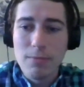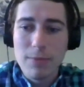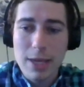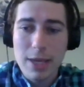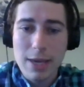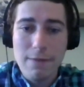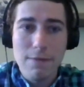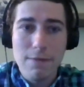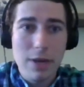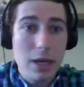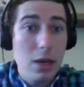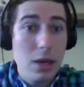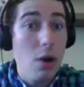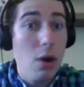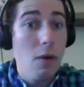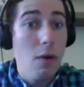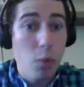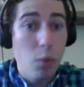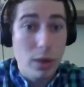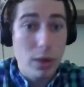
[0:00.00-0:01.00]
get video
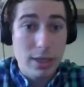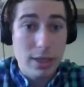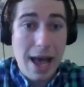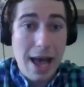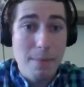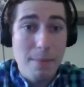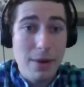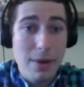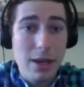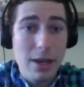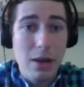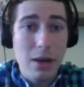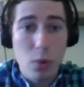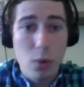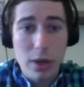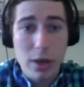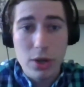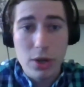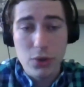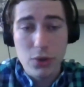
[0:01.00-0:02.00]
of what's happening and
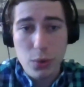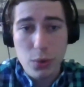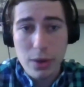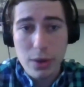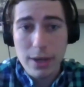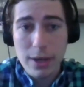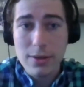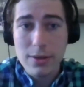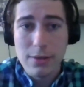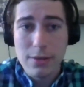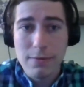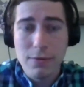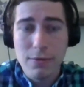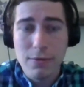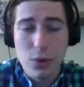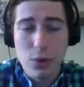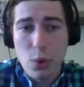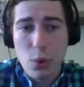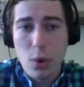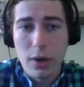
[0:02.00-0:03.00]
what you're doing
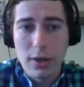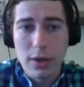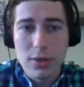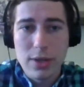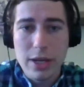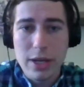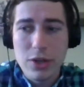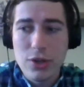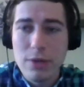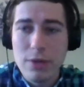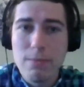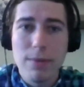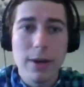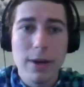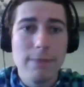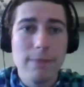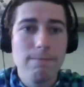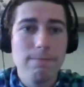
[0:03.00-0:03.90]
for your organization. But,